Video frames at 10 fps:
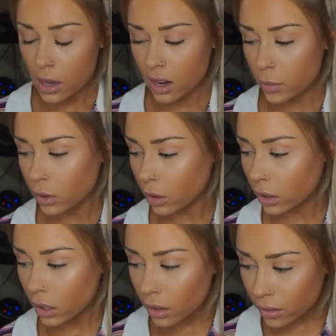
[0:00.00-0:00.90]
And I've been
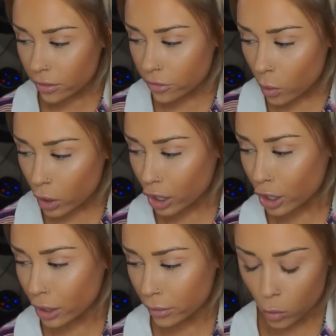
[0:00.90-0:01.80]
looking
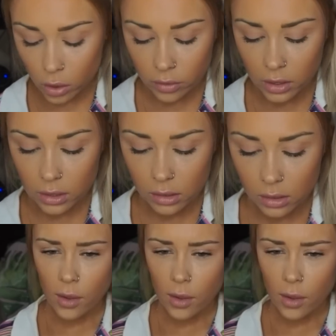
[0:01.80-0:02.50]
for more of these.